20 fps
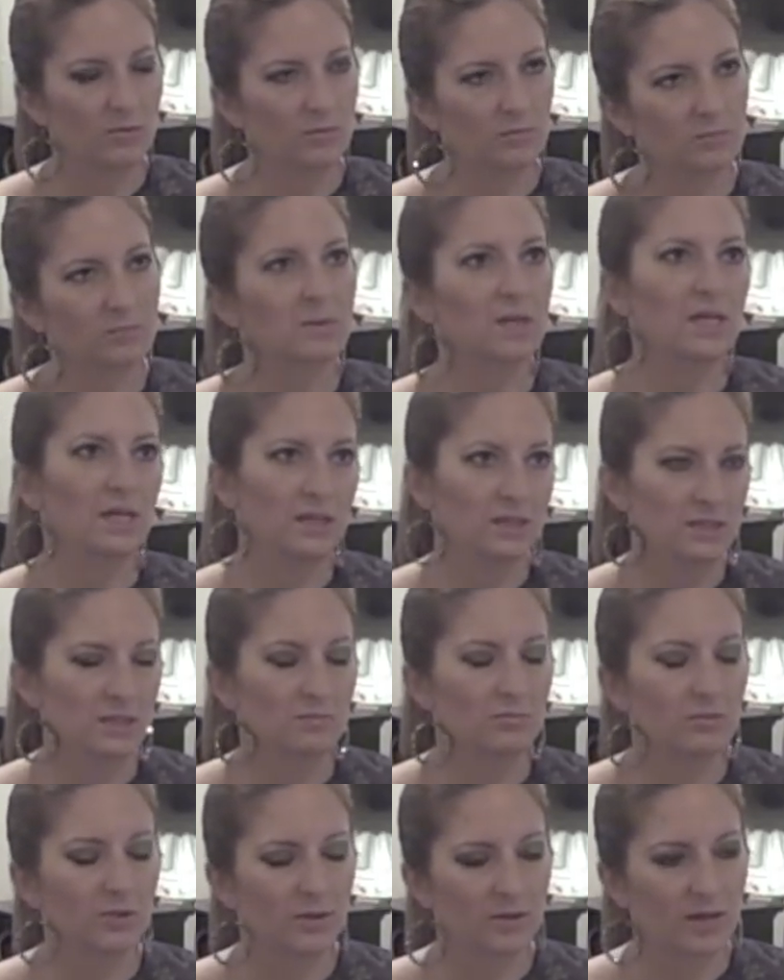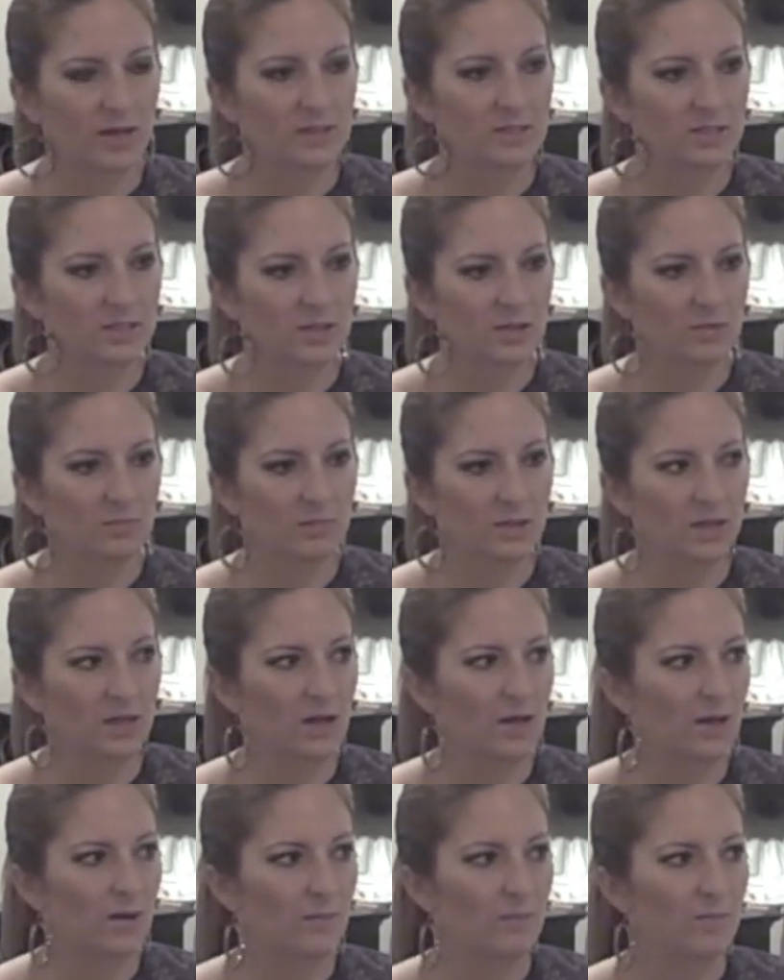Well, Keith did bluegrass too, but
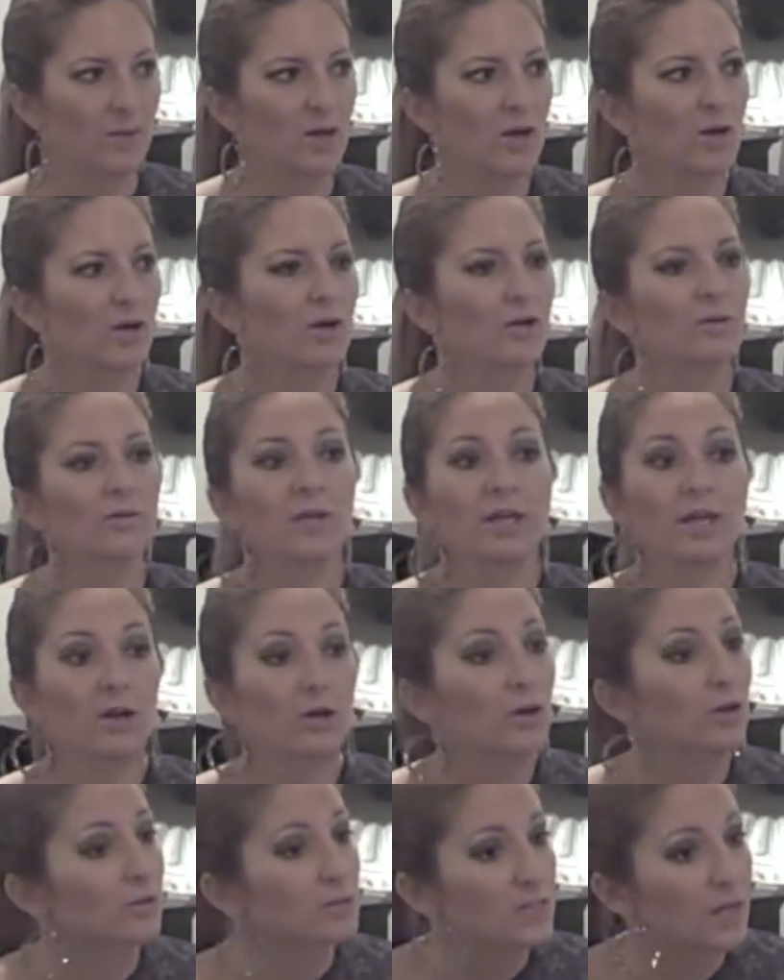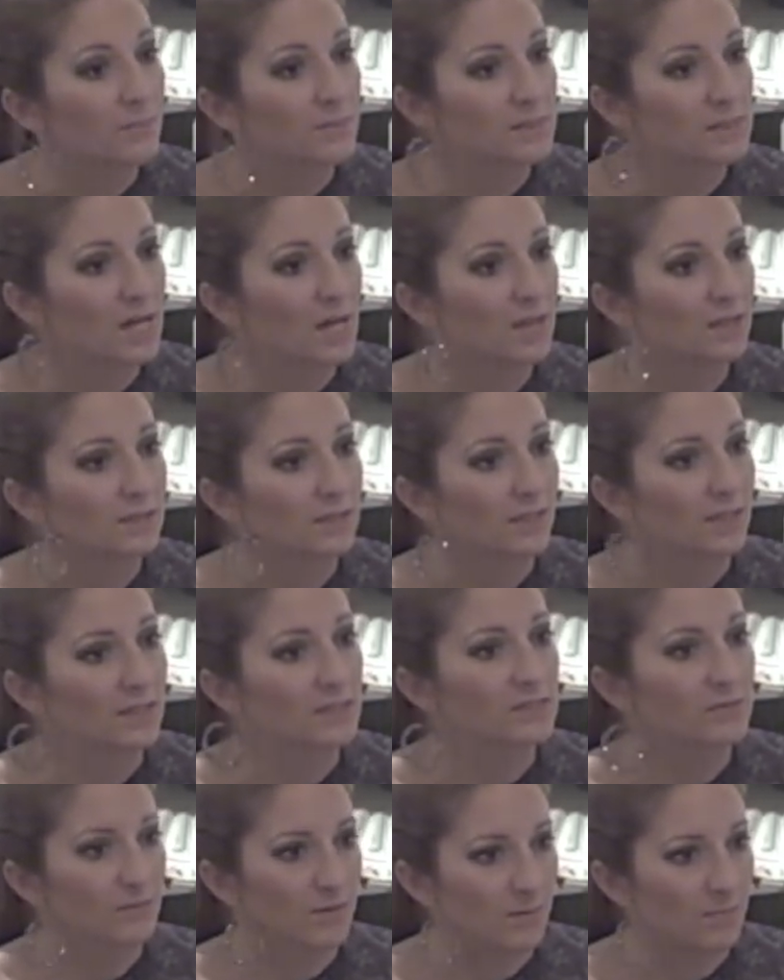or like Earl Thomas Conley
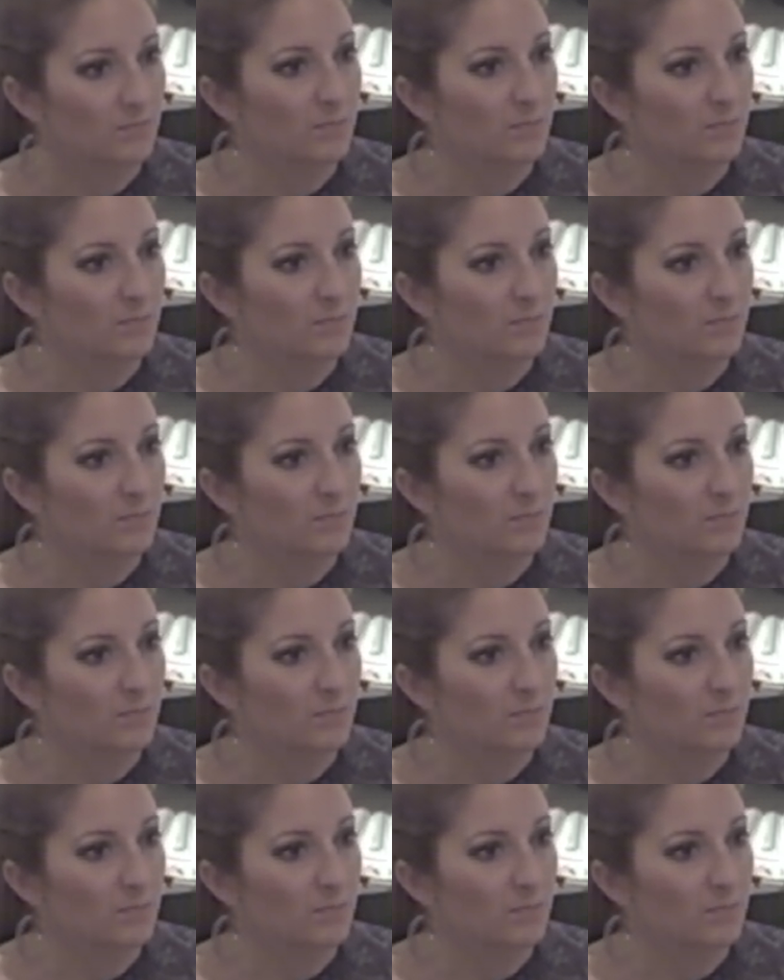is from